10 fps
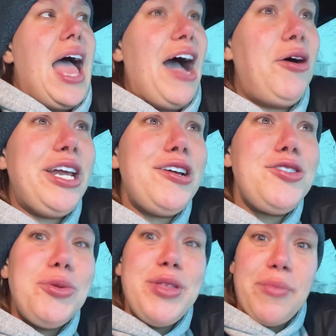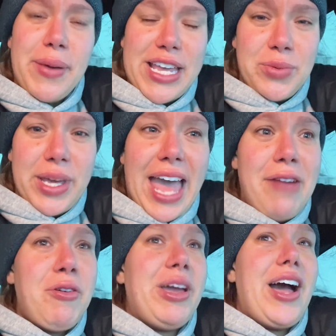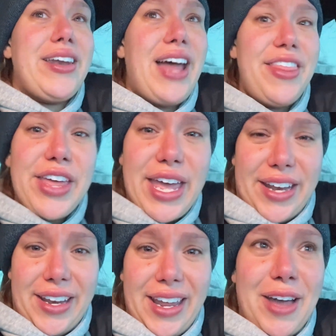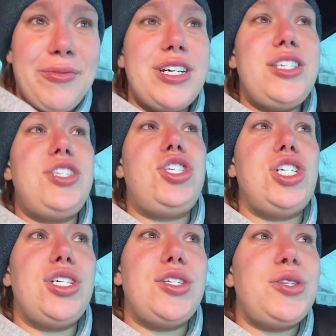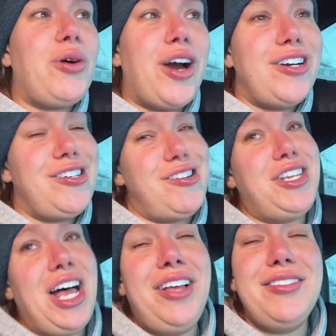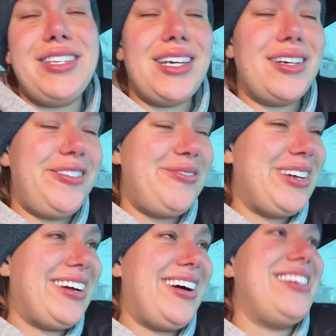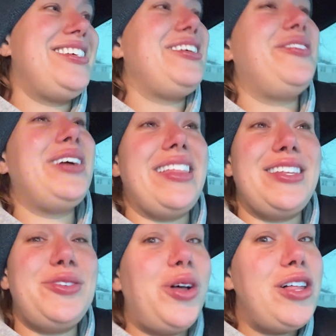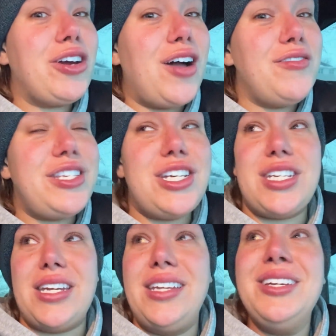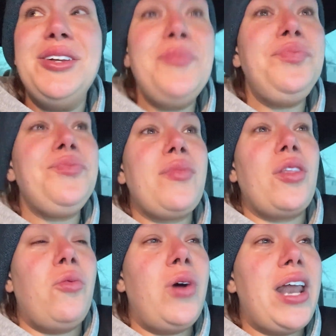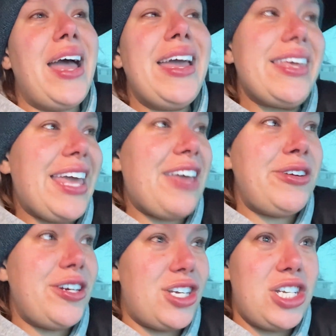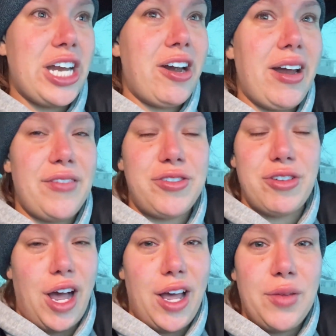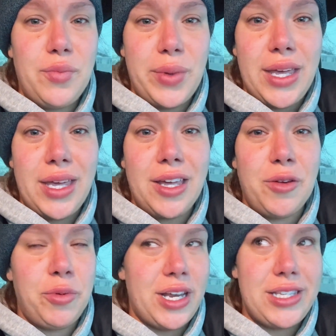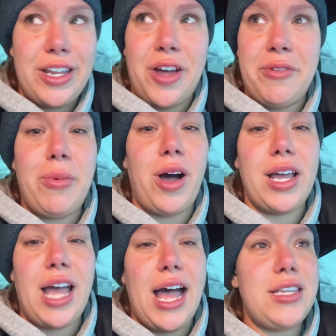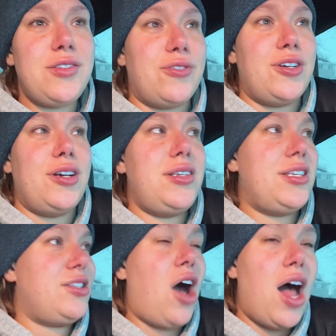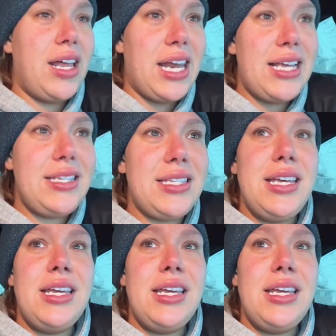out here doing the best we can when we got nothing, and we're still so hard on ourselves. Like, oh my gosh. Okay, that's a whole other conversation. What I came here to share after not being present on my podcast since the holidays